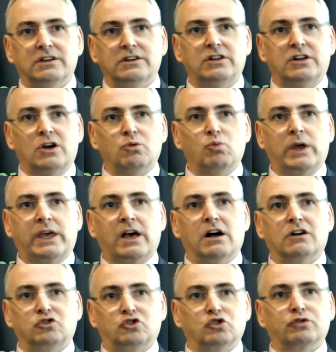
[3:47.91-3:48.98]
You know, we
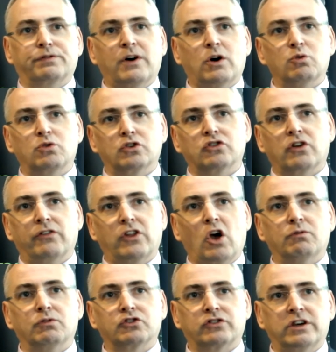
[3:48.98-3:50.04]
can't just focus on the
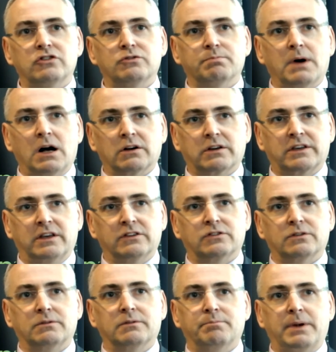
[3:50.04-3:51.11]
overseas markets,
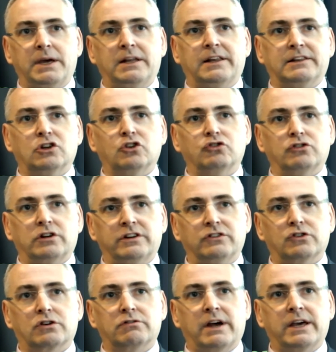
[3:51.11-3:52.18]
and being in London is
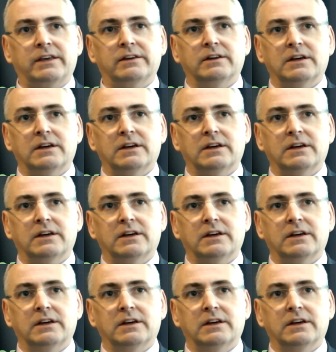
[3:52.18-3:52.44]
a great